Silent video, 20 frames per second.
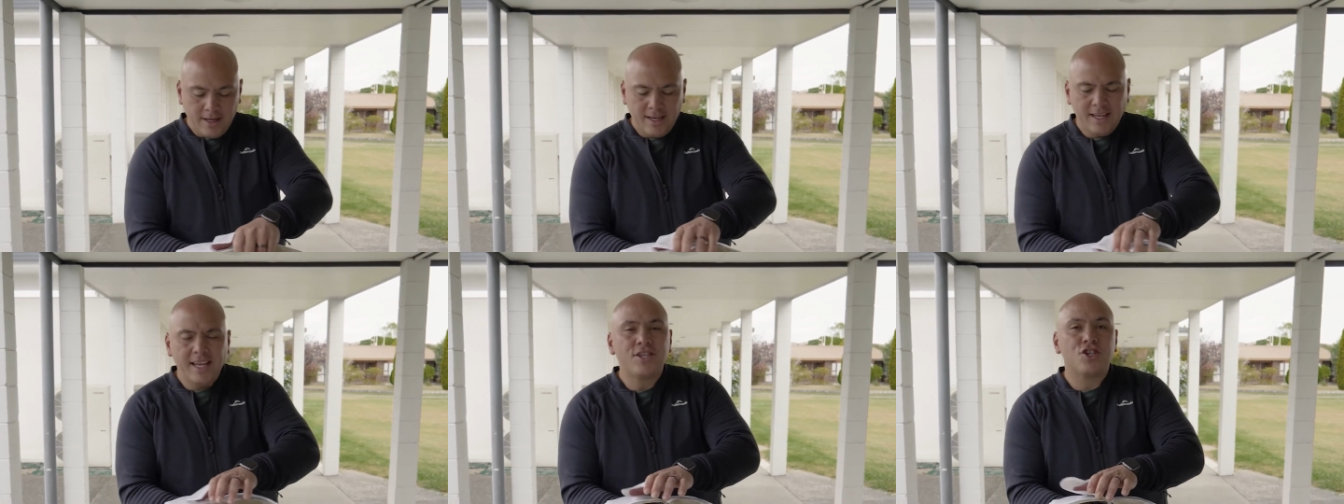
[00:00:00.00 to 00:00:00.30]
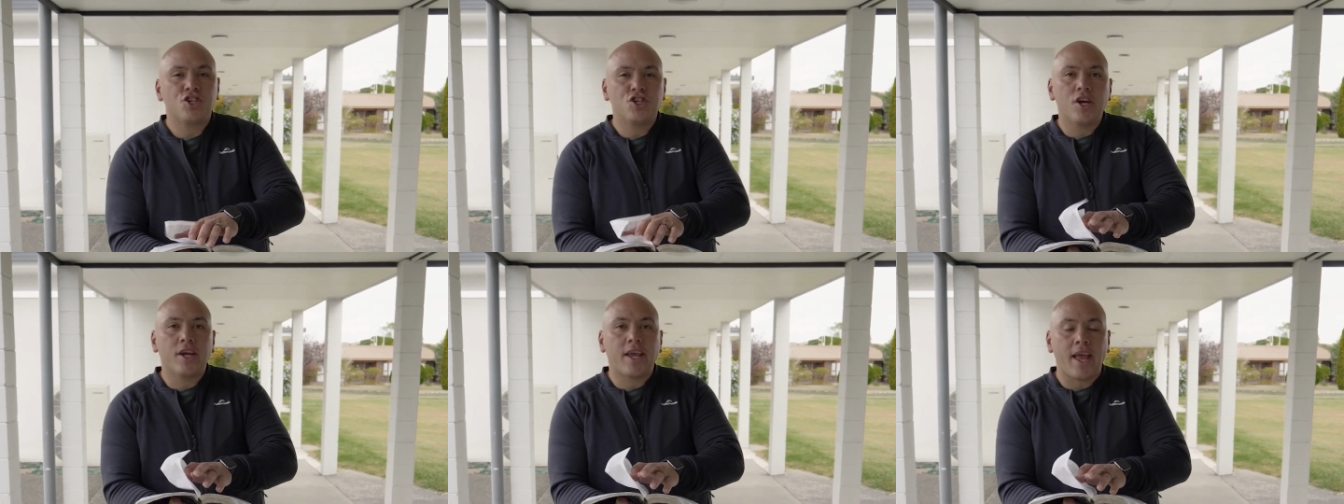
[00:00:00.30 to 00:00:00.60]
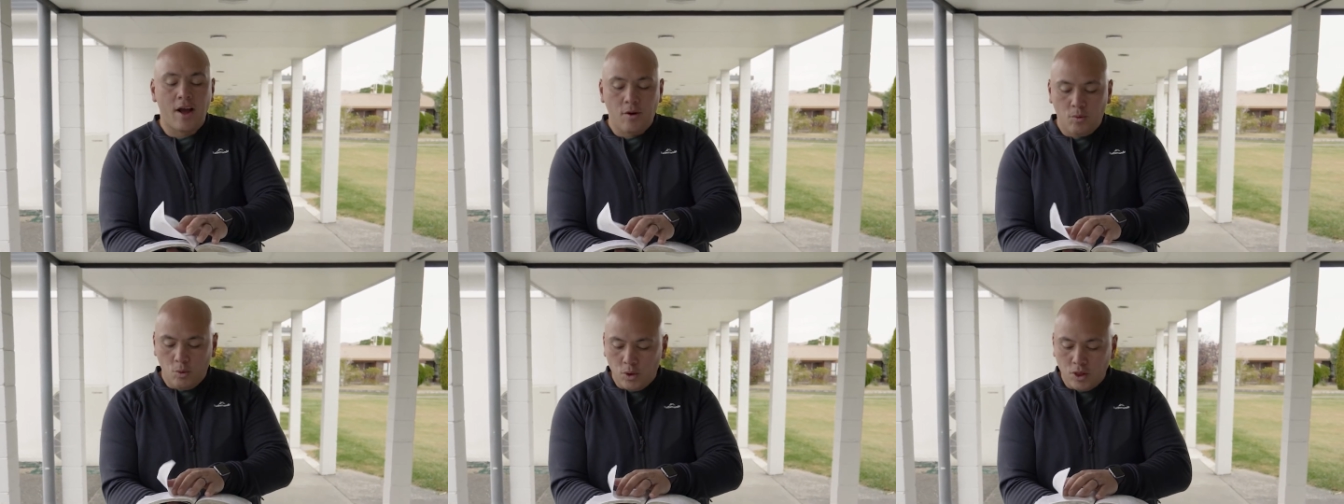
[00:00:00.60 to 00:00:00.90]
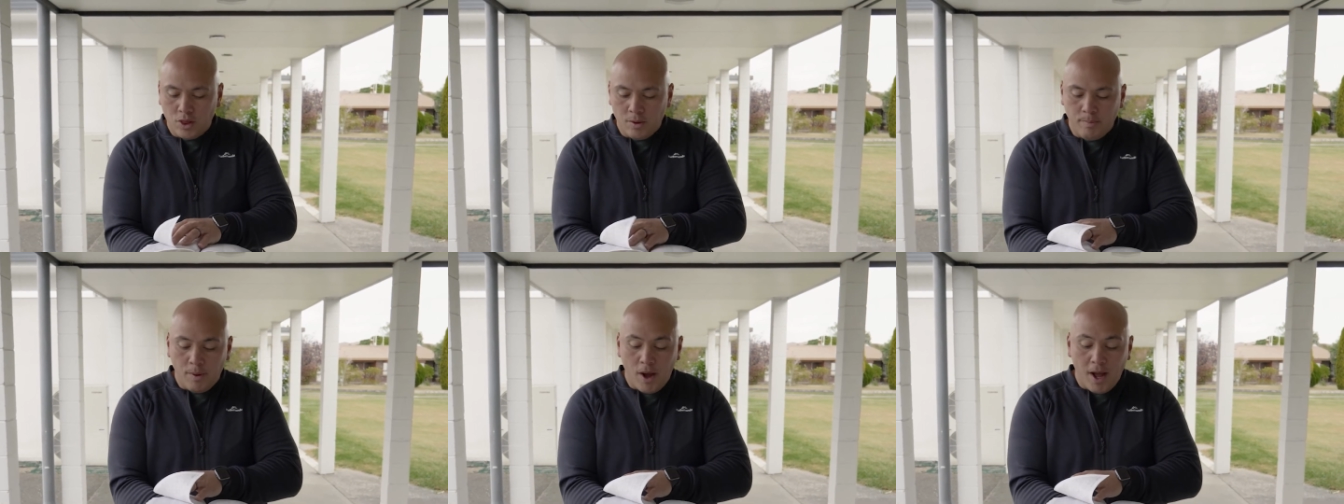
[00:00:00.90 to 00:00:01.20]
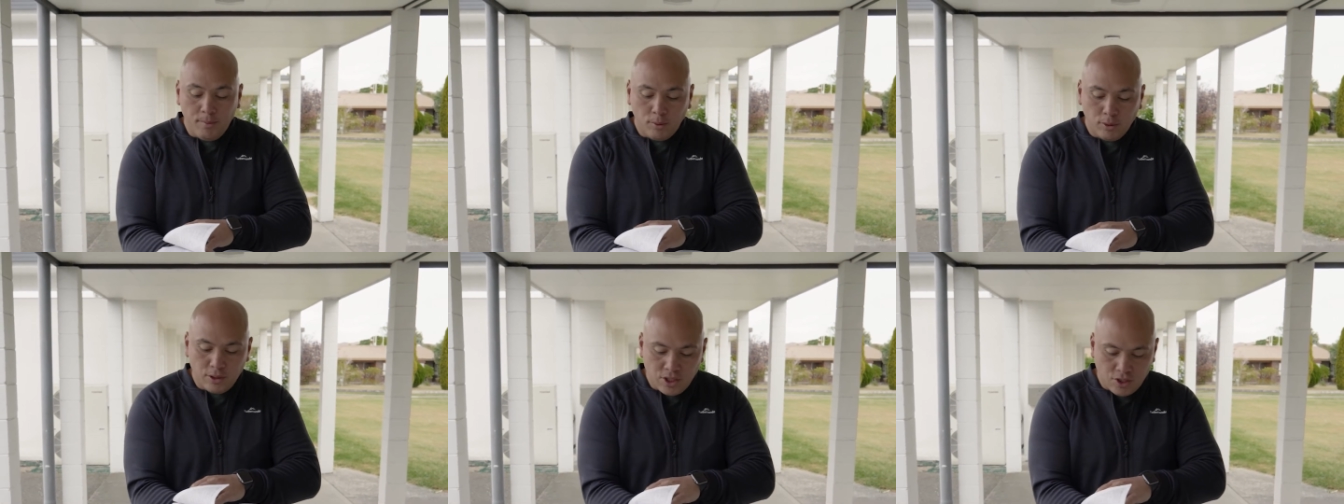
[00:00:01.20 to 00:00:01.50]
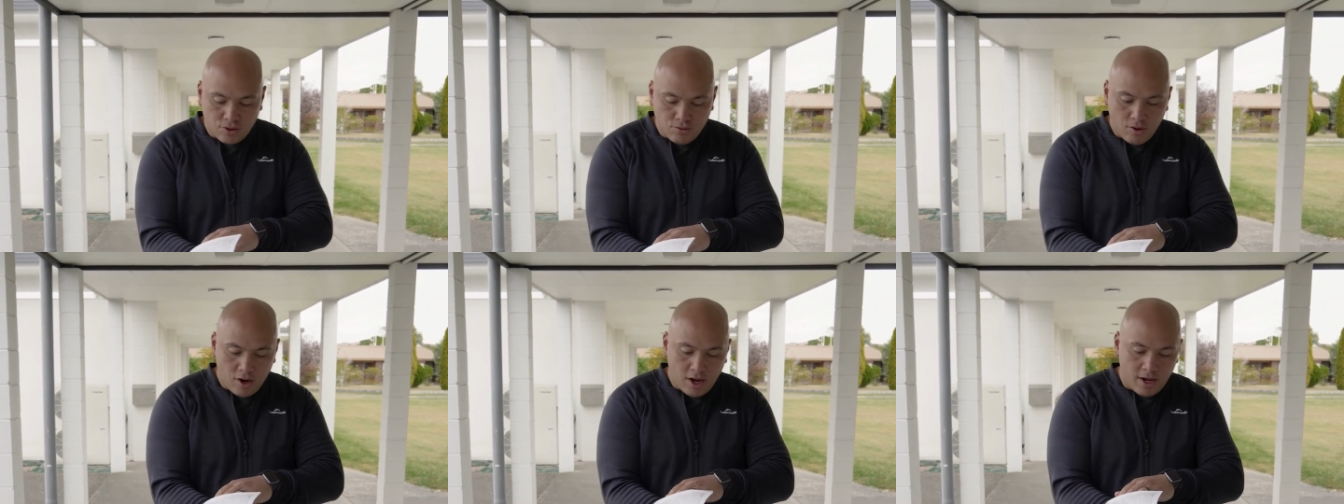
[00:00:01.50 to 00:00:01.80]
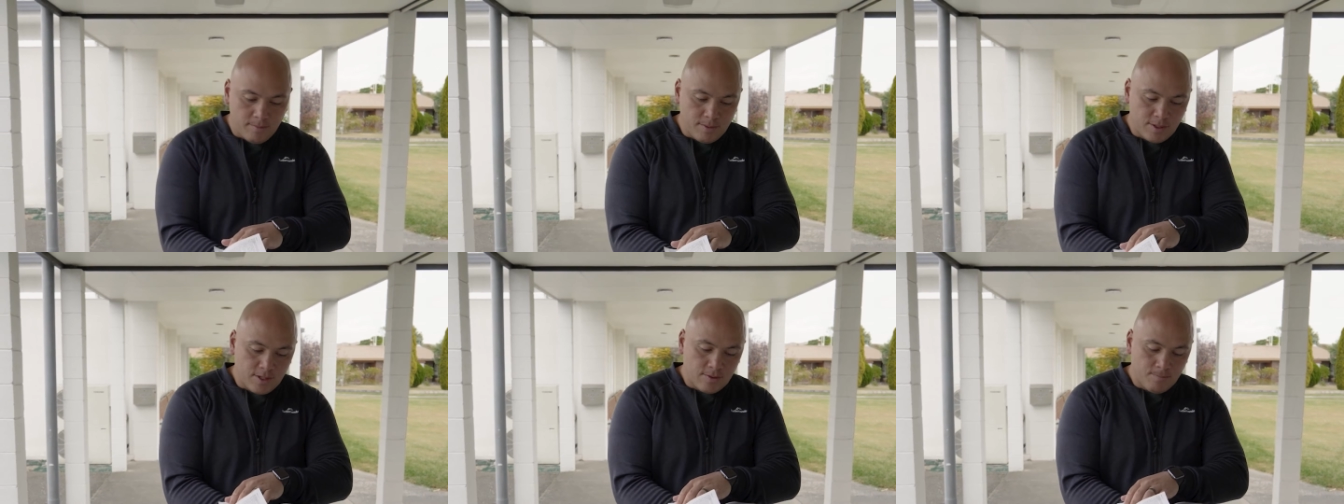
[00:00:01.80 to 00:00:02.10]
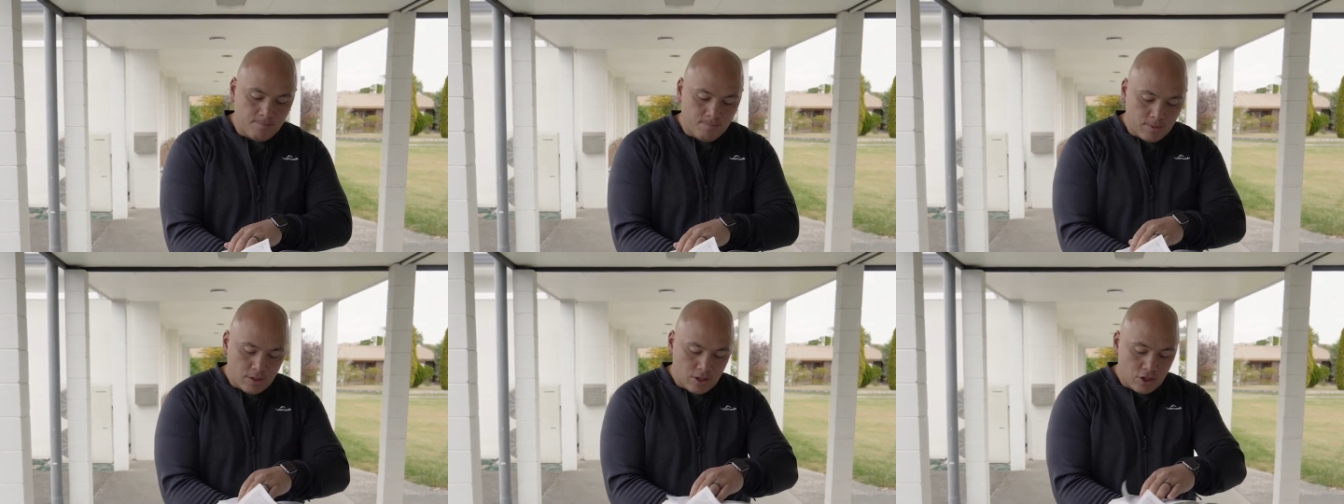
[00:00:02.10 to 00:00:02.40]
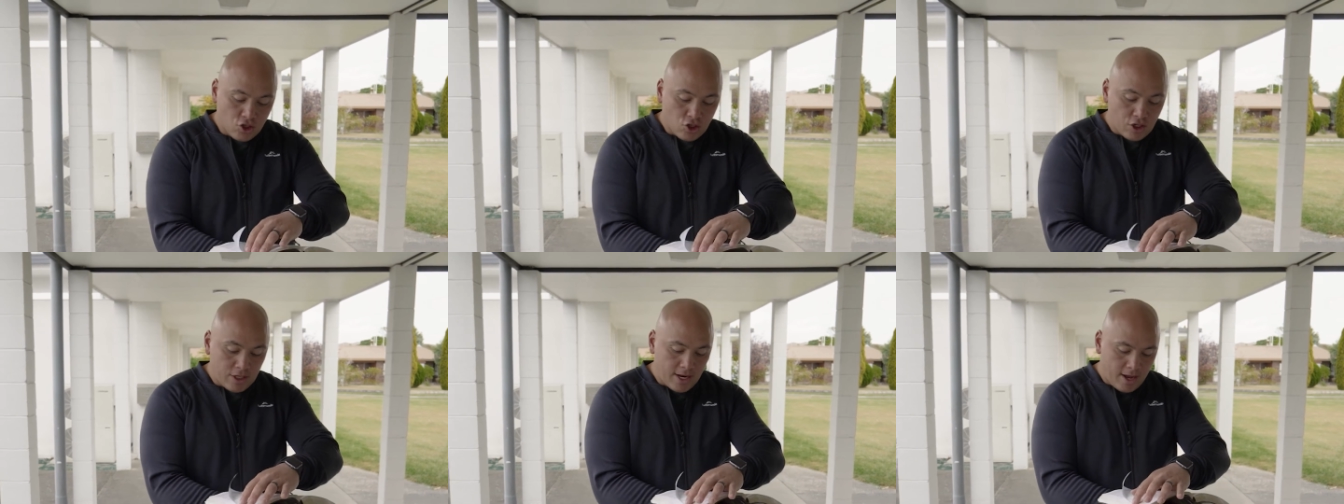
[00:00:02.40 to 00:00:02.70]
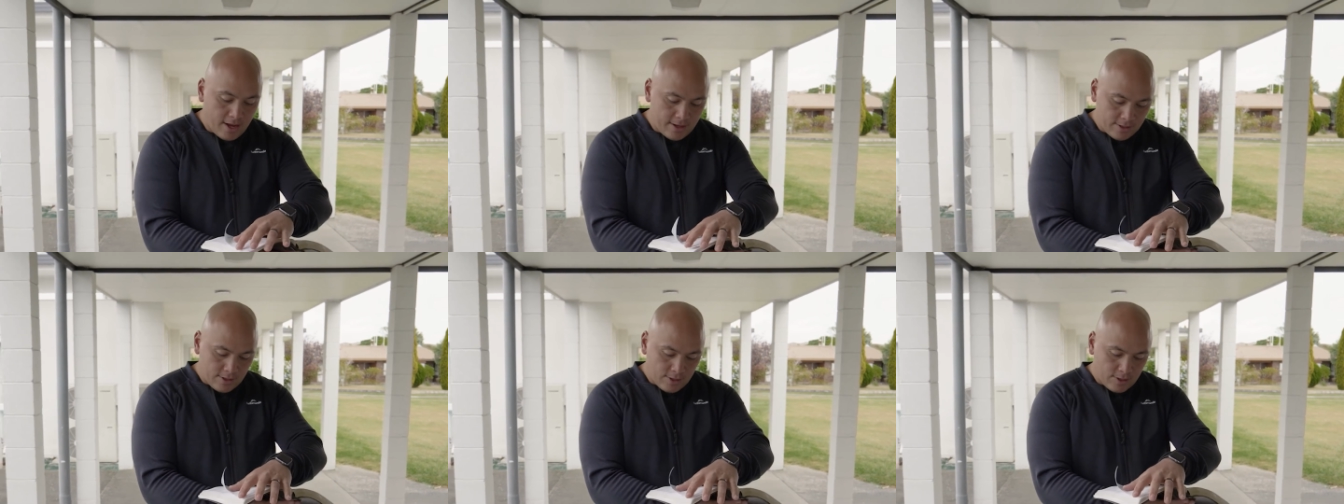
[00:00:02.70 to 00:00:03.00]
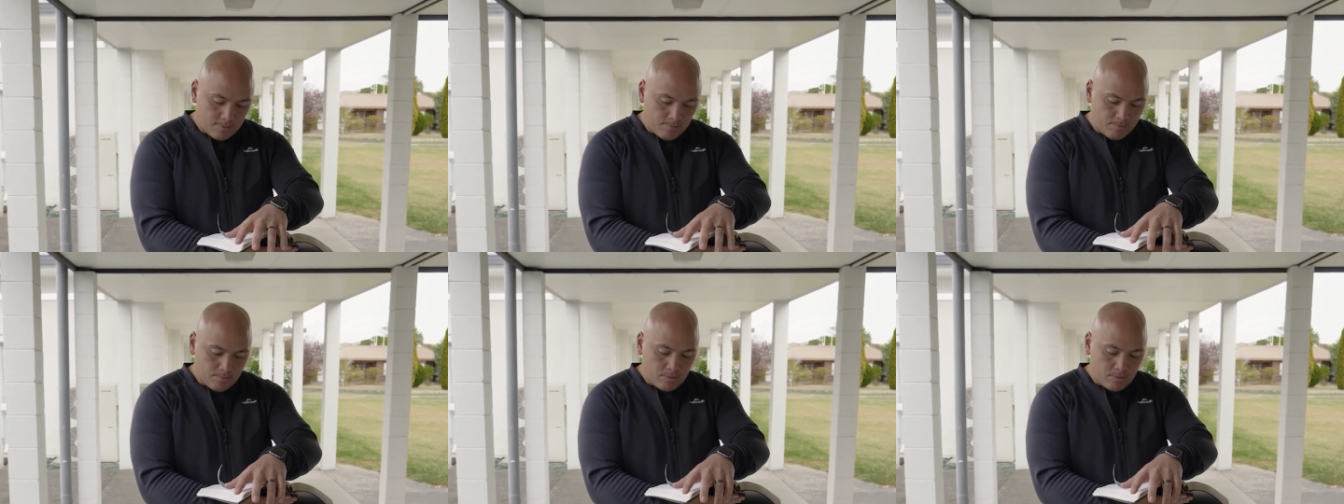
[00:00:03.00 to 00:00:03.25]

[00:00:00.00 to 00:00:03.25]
let's check out what the Bible describes she does.